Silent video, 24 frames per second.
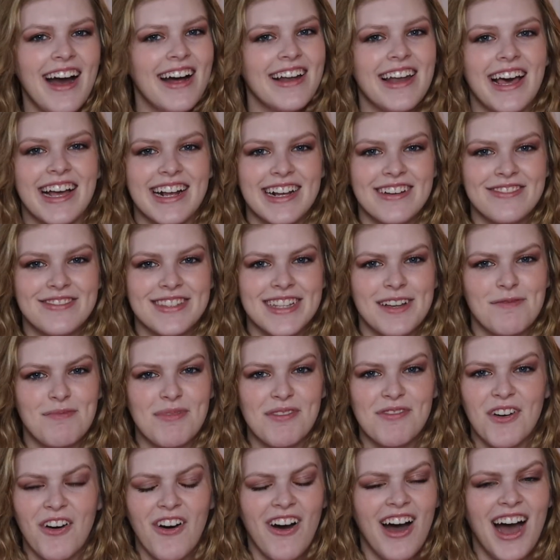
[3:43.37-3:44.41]
like I've said
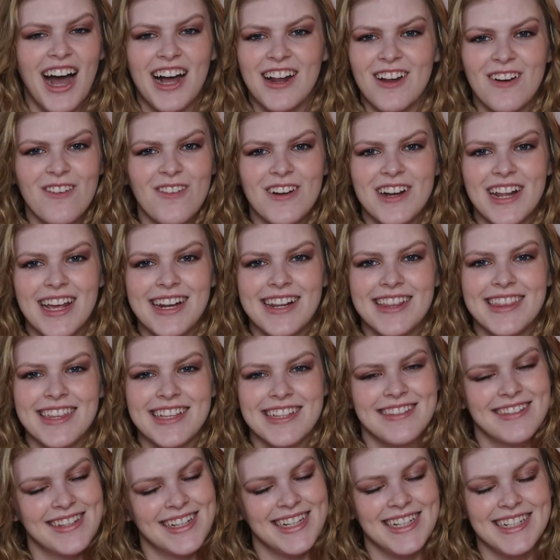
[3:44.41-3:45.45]
before, I don't want
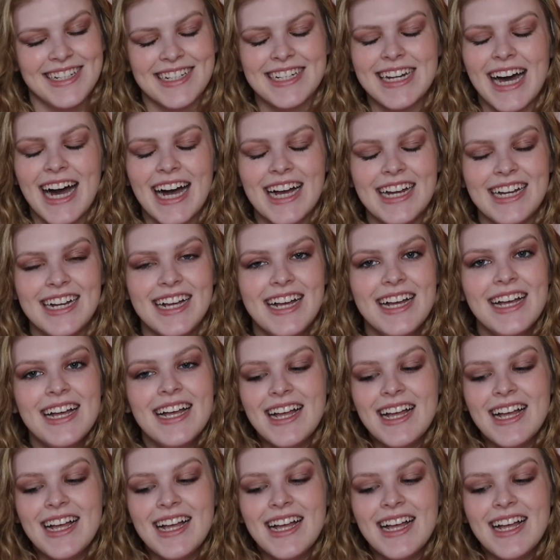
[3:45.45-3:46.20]
anything skin tight.